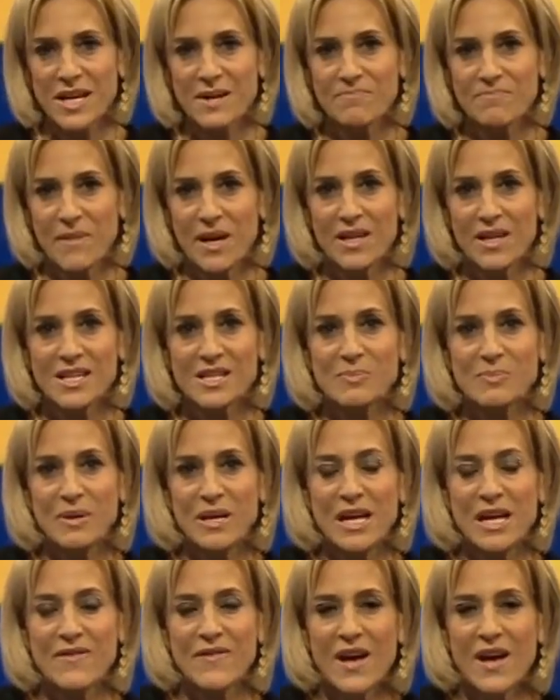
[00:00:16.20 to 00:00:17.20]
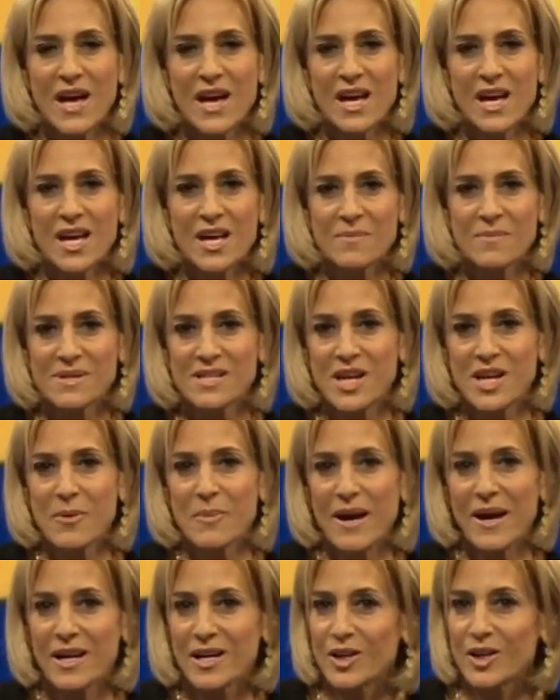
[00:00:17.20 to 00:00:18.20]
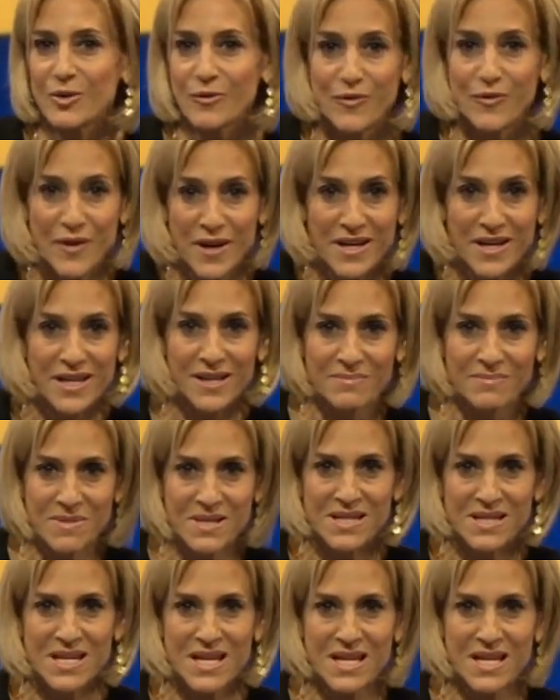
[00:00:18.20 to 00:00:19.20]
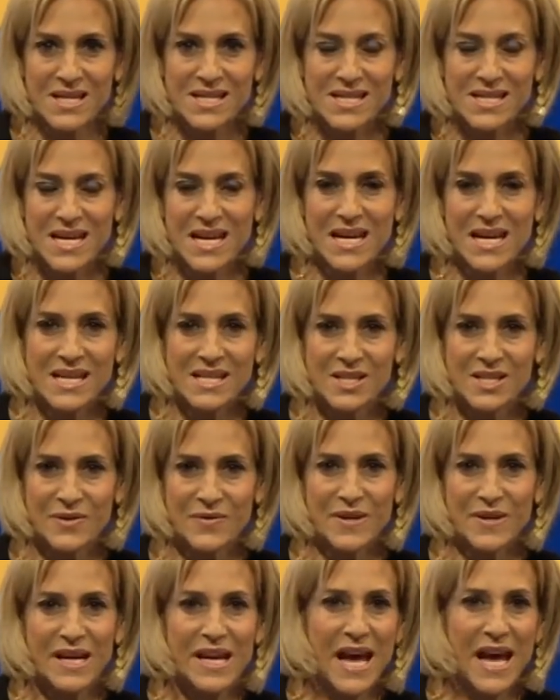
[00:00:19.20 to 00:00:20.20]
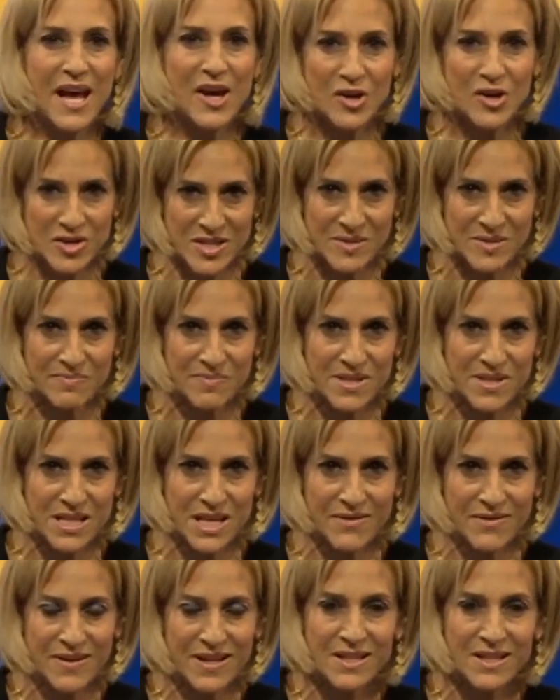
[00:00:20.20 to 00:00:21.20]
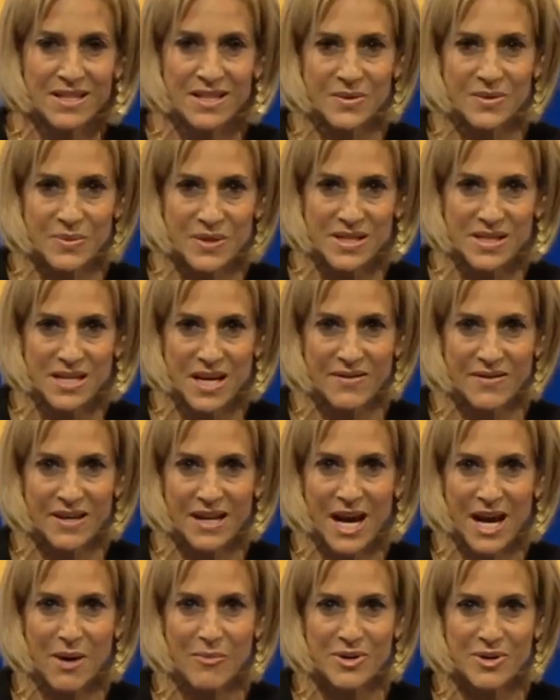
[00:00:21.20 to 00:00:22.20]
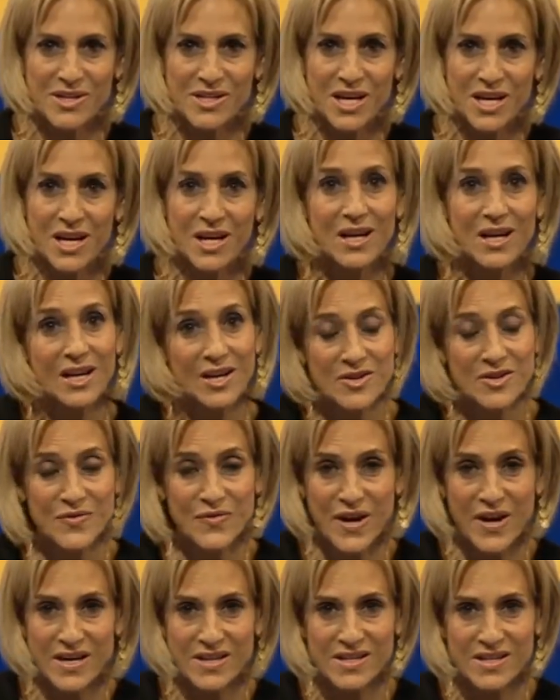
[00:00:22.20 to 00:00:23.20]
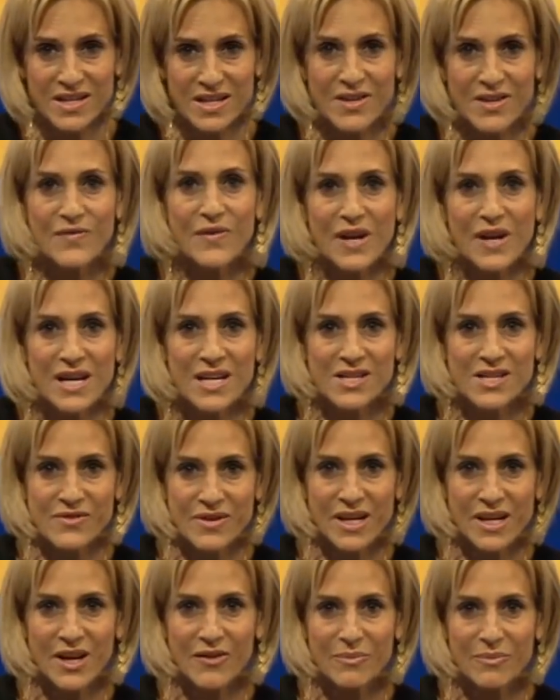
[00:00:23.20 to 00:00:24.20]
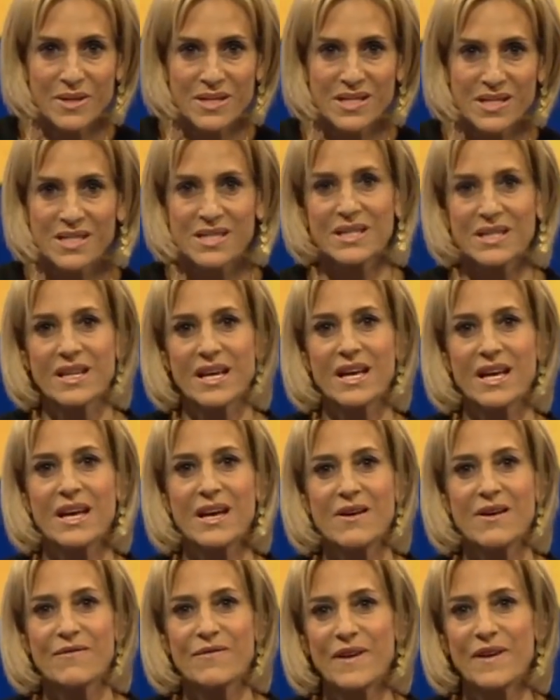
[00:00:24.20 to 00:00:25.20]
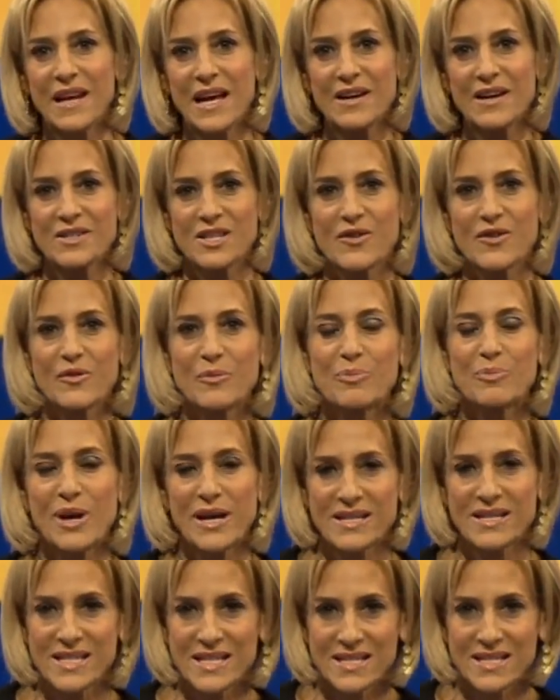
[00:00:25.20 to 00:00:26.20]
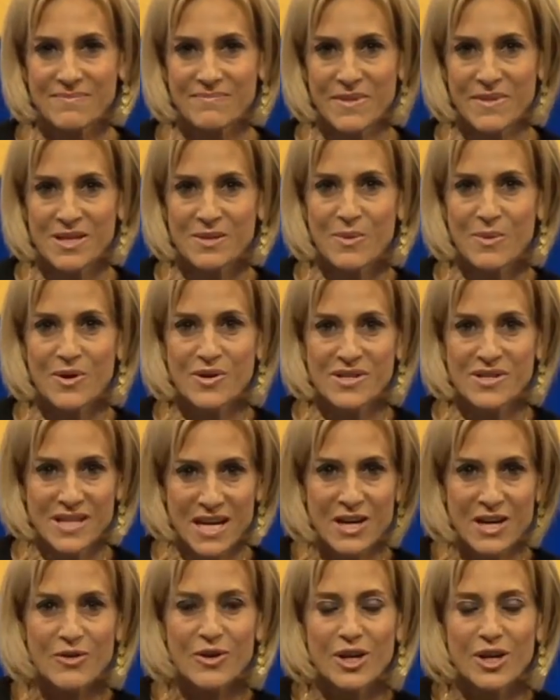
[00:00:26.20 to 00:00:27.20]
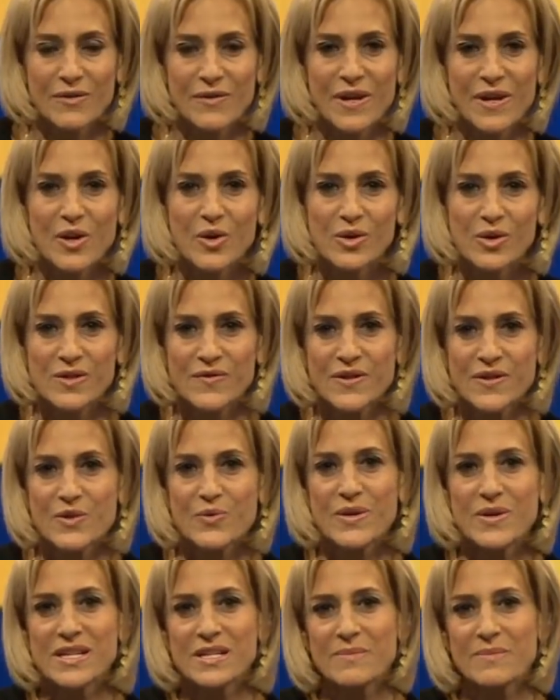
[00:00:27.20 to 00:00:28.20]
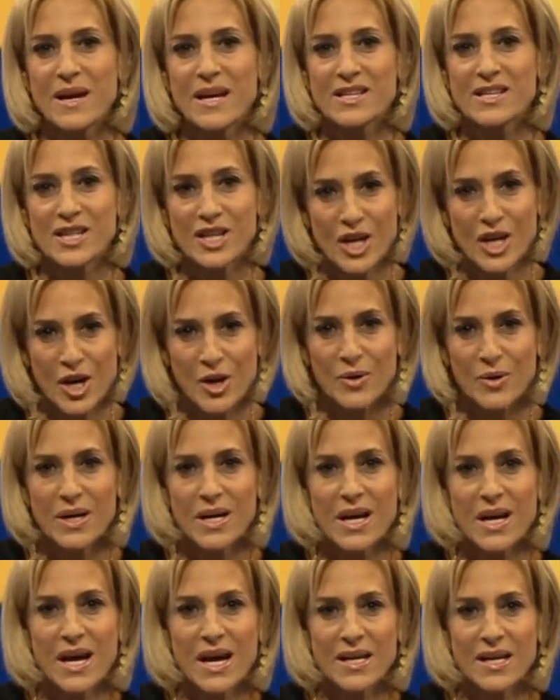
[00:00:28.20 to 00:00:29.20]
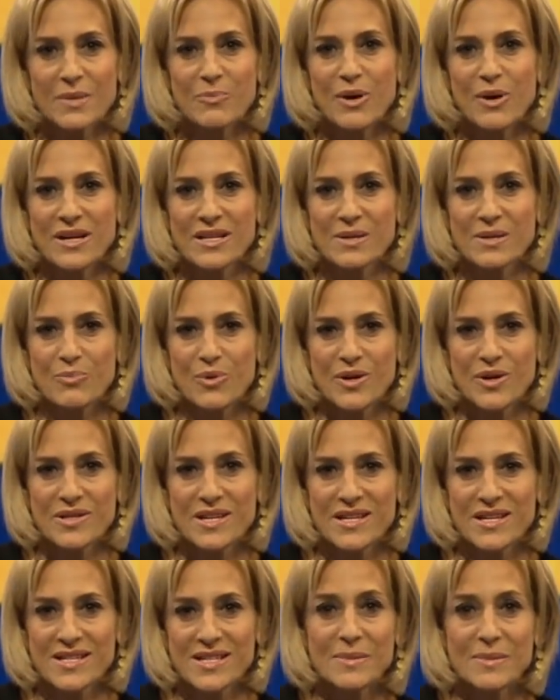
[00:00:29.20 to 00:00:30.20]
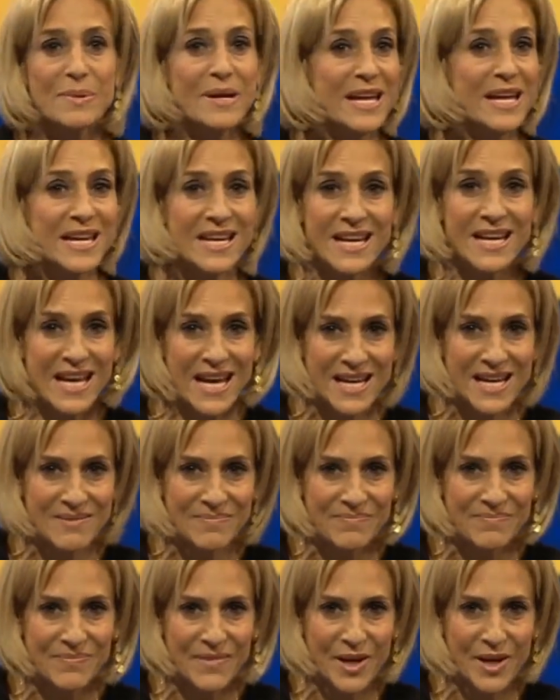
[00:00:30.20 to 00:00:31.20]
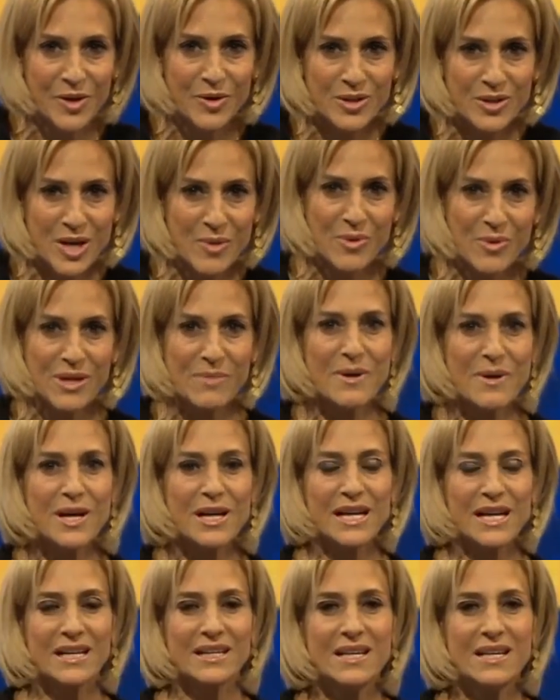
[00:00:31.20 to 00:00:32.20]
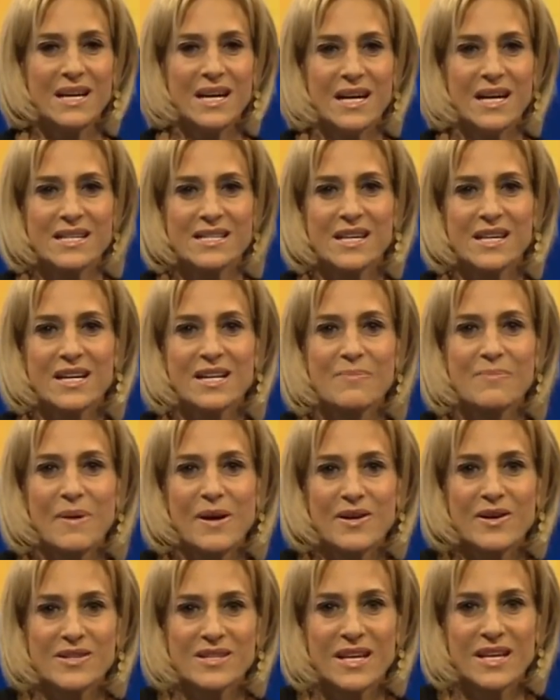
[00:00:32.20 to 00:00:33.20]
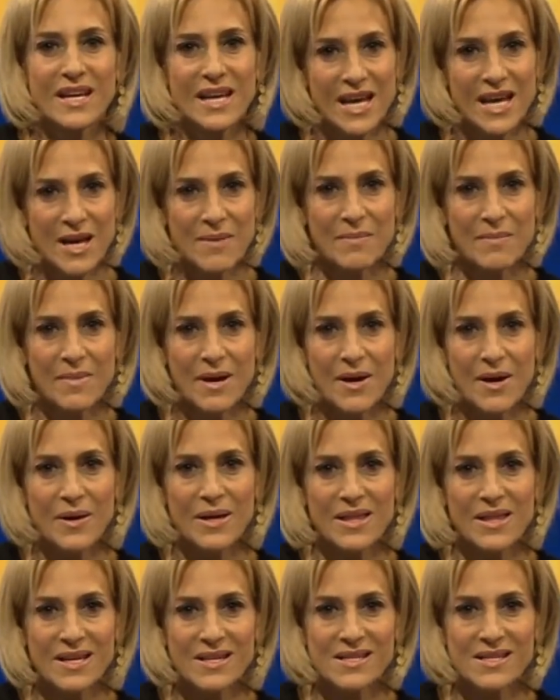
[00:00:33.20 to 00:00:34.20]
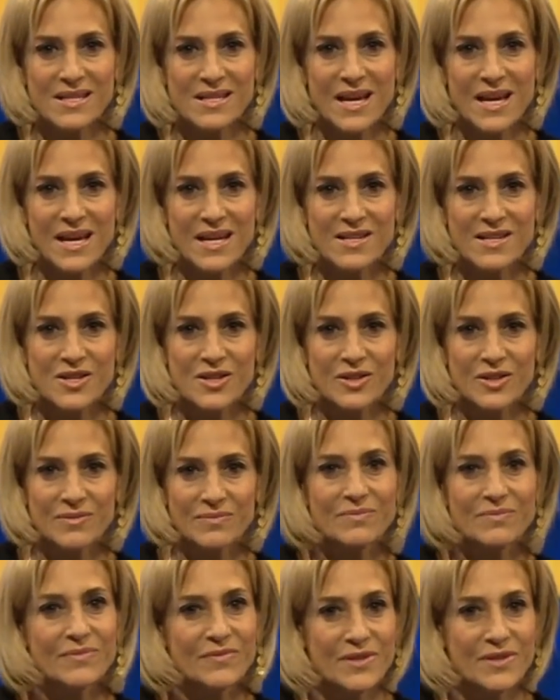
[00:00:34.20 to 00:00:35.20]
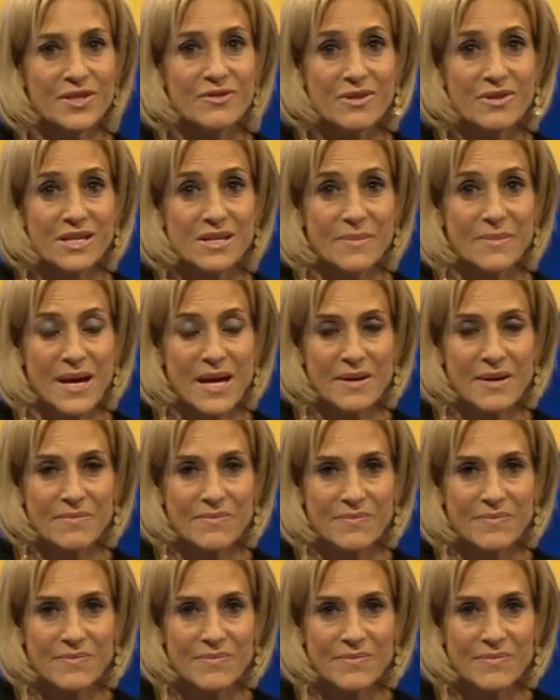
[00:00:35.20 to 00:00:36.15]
here. Others believe you must go back a lot further to see the seeds of the chaos. Steve Hilton was David Cameron's close friend and advisor in government until they fell out over Brexit. In tomorrow's Telegraph, he calls for Theresa May to go and the Brexit process to begin again. I caught up with him earlier and started by asking him how he thinks the day has gone for Theresa May.